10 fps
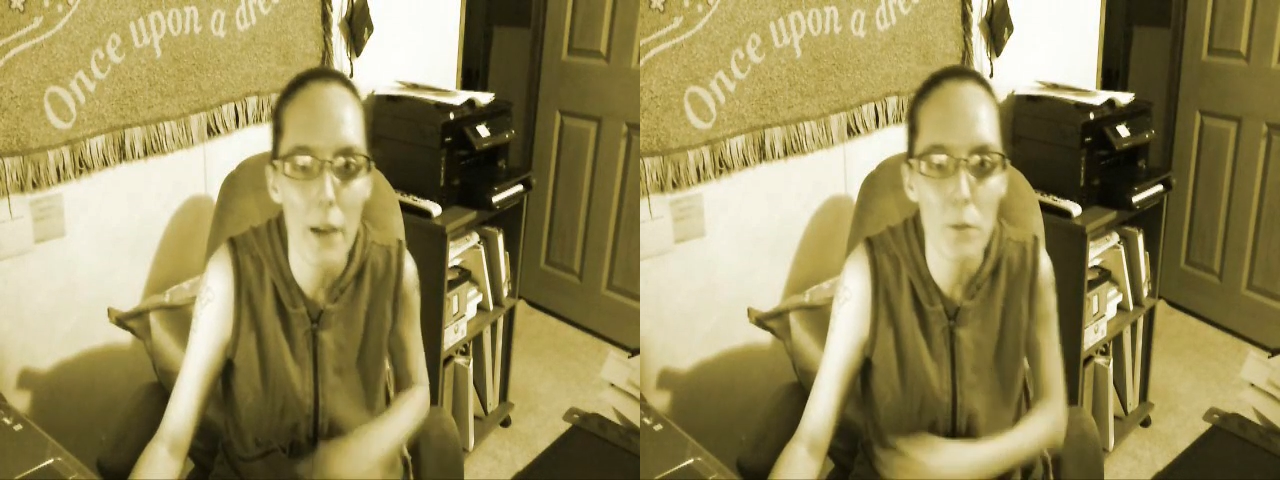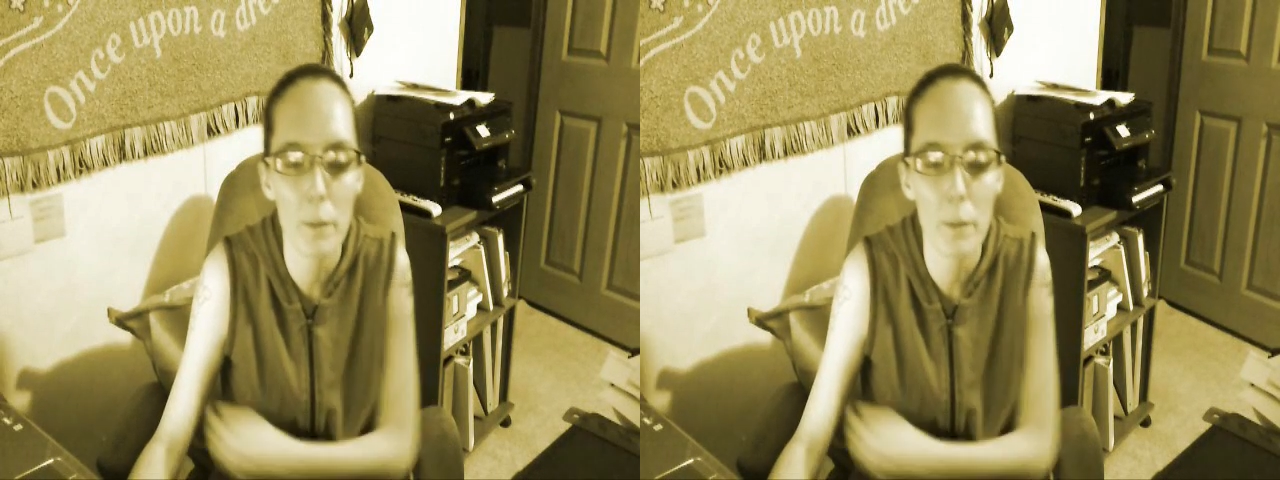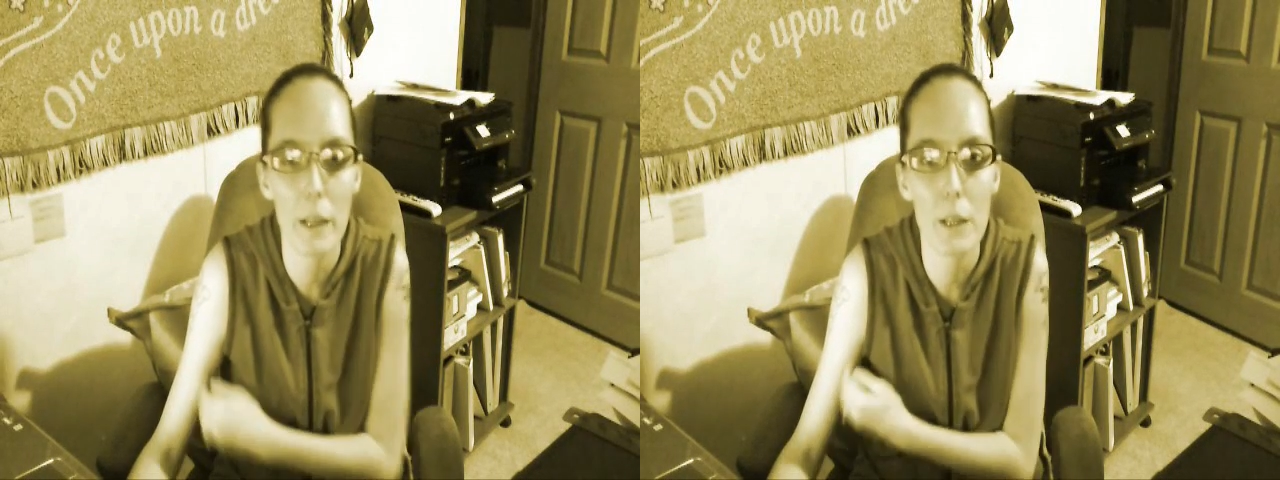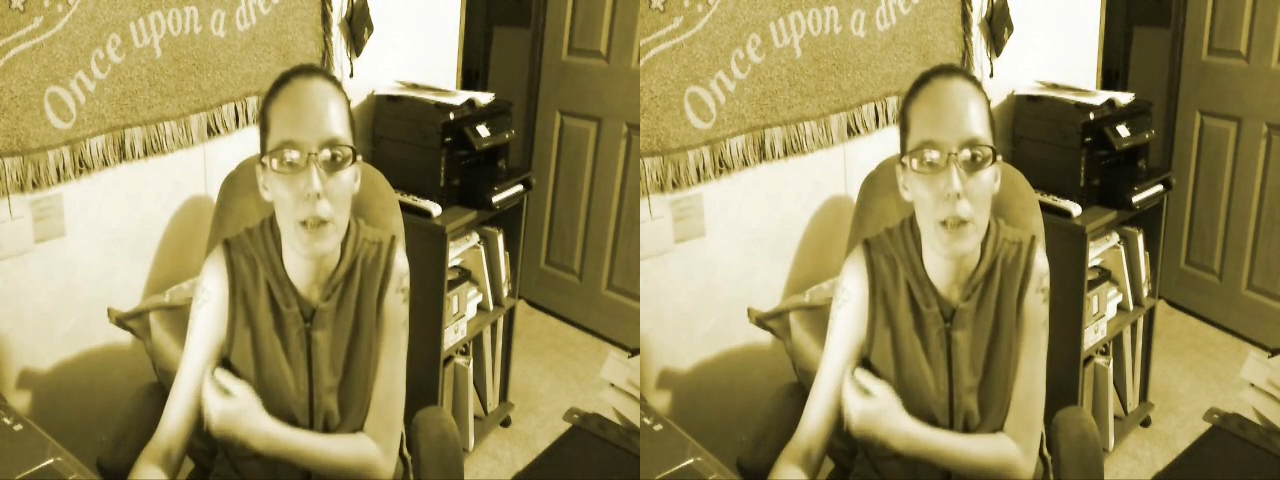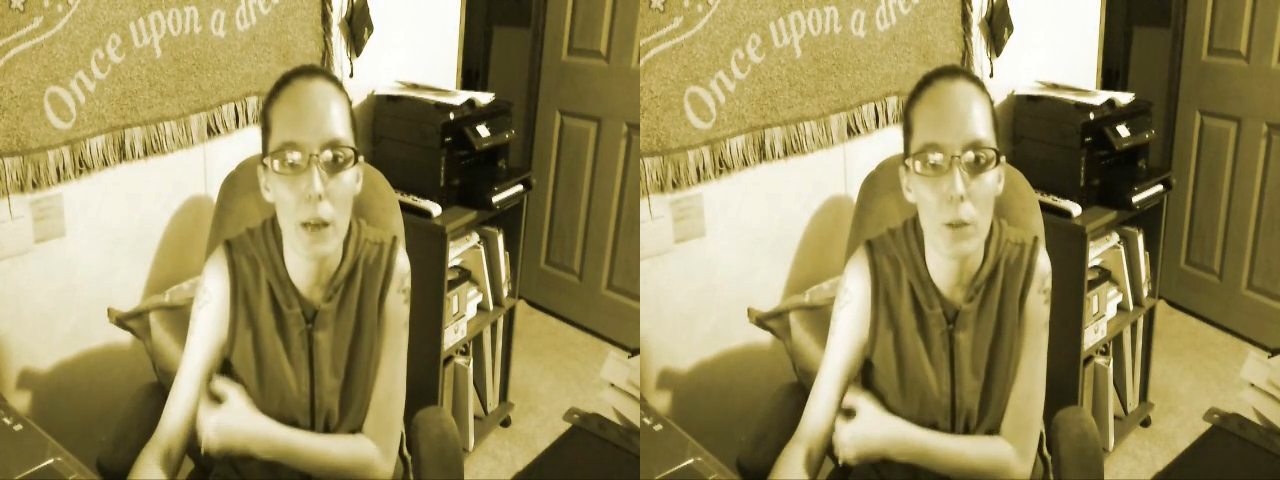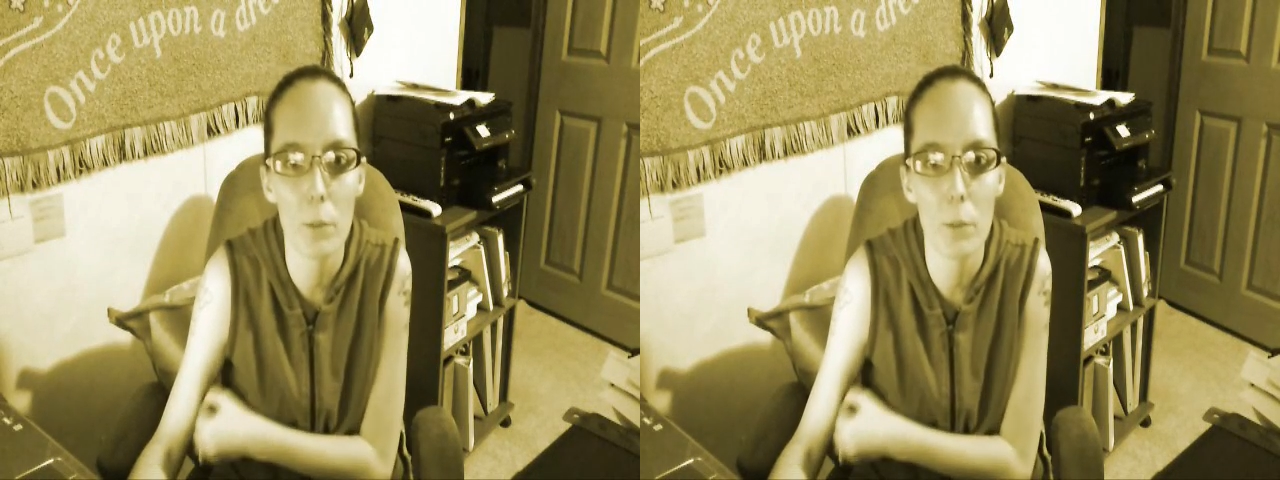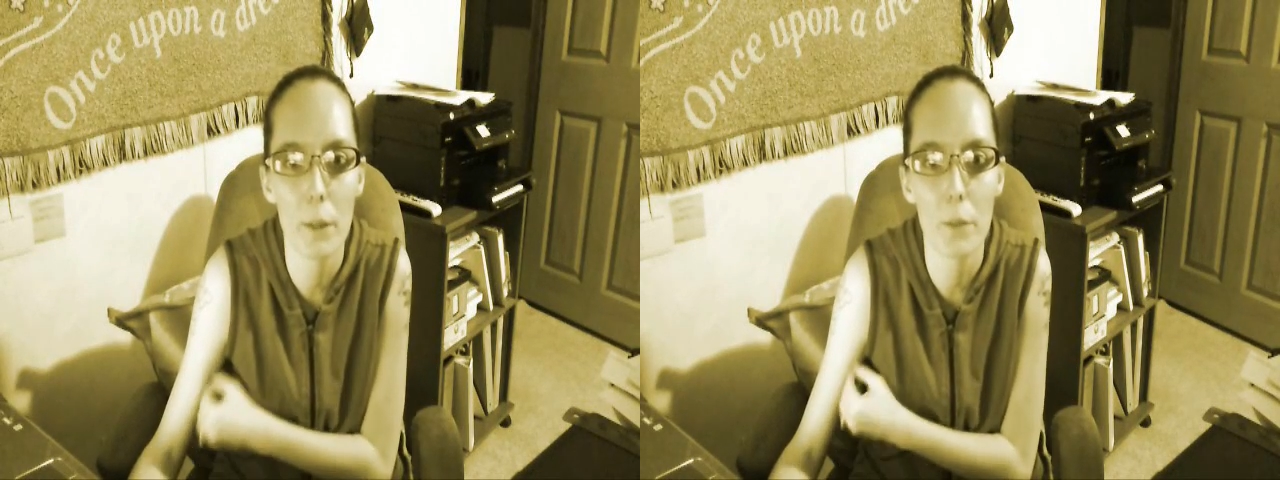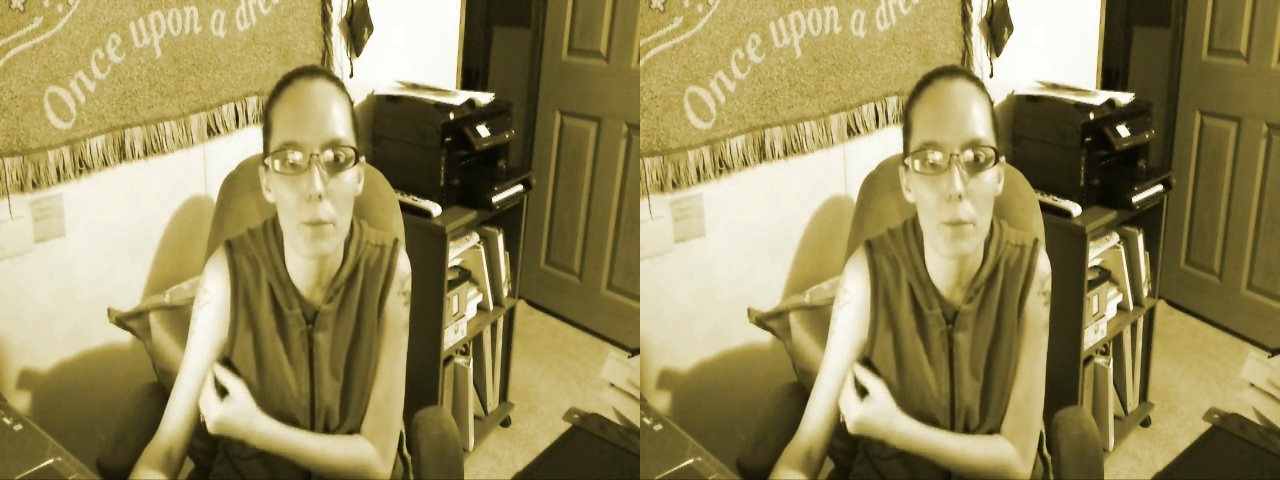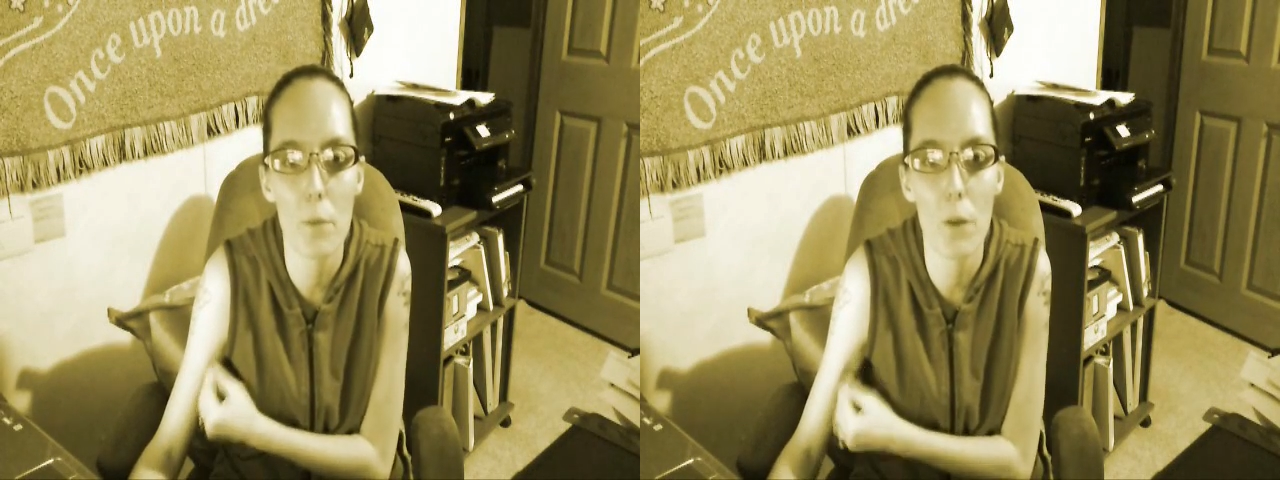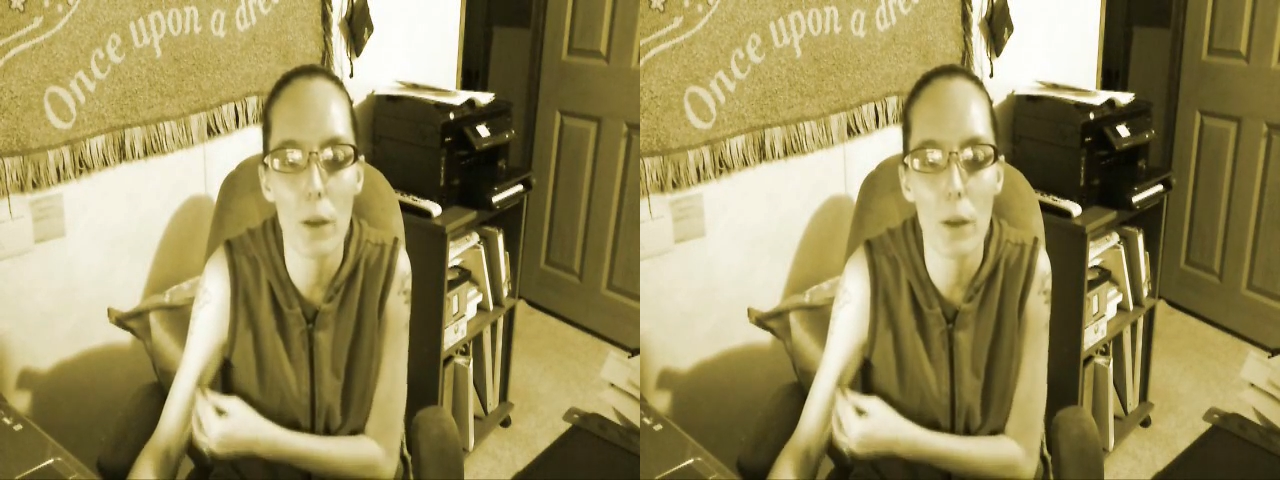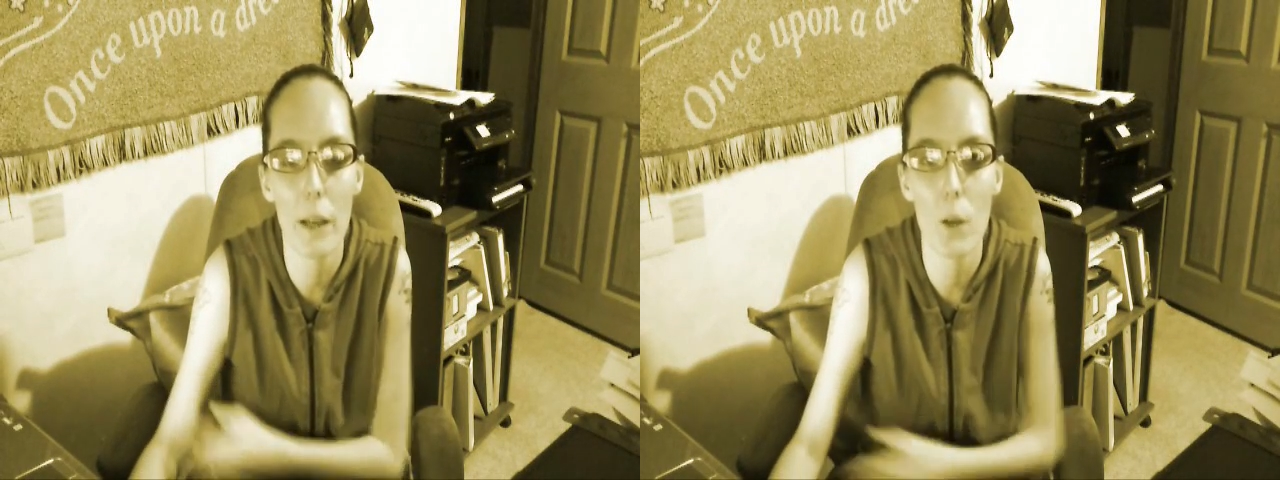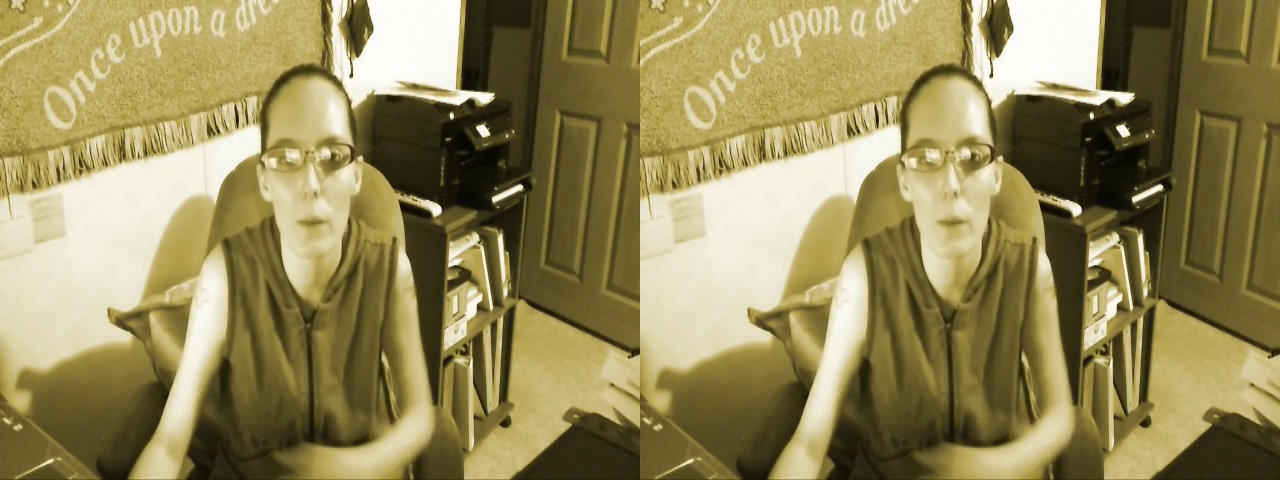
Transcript: everybody, Shadow Realm here from the Volcano